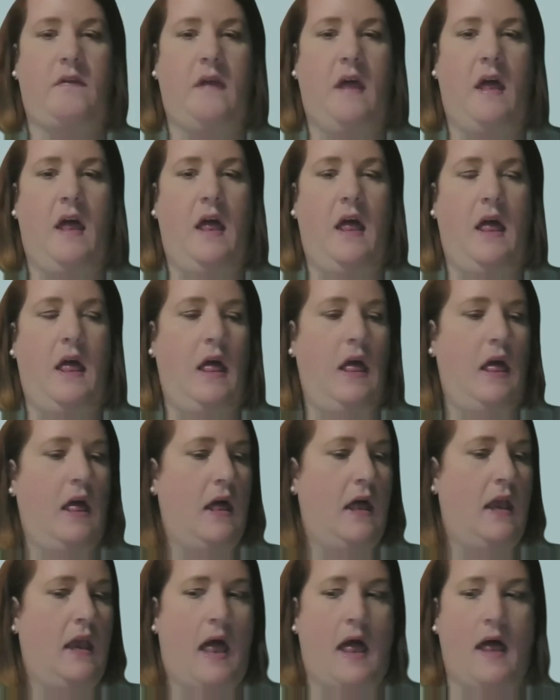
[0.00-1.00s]

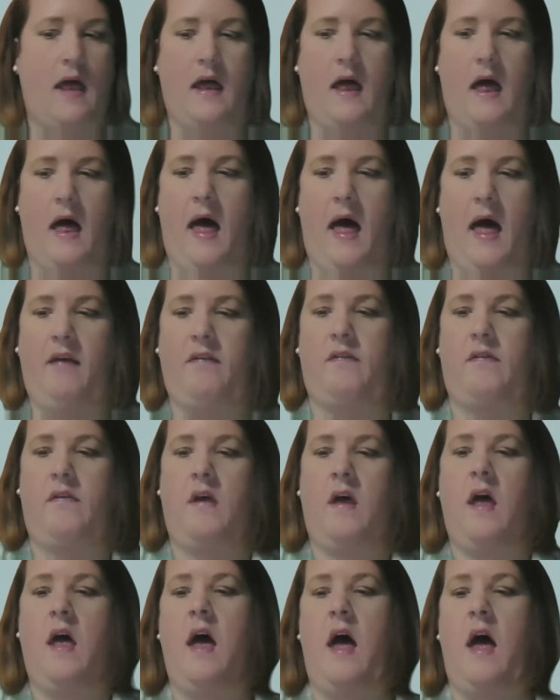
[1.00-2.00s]
see an, I,
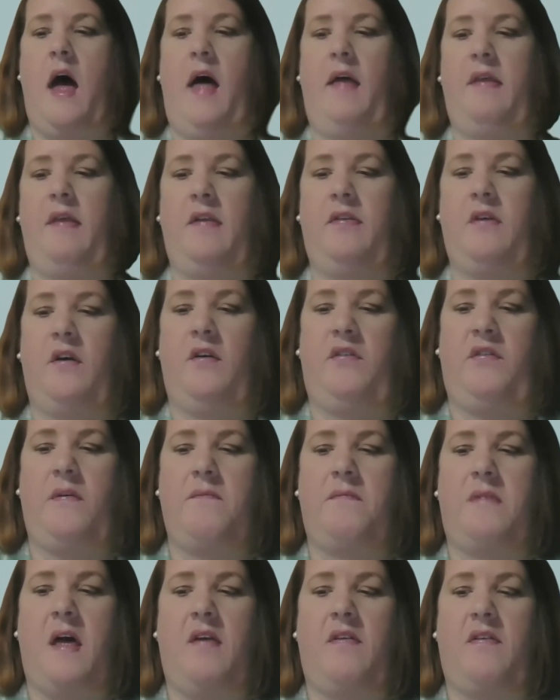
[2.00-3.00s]
s- I think there's
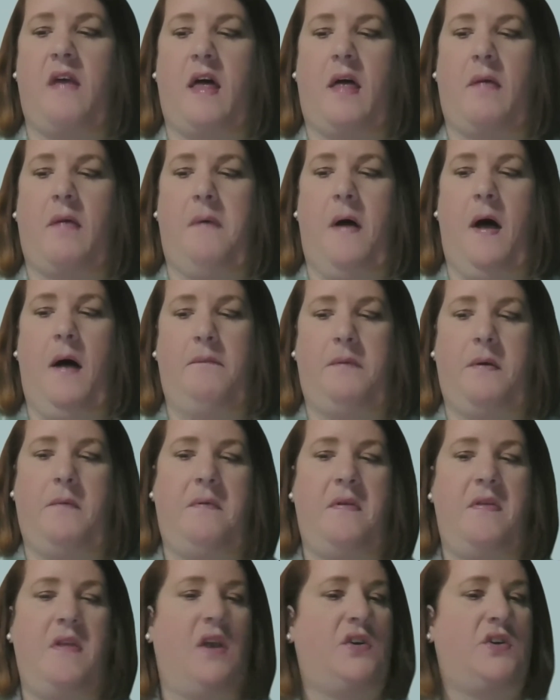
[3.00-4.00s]
some things that popped
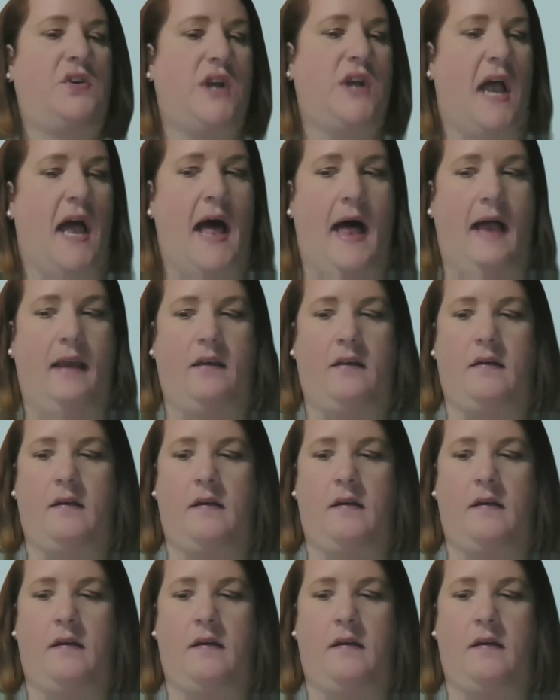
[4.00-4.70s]
up in the chat.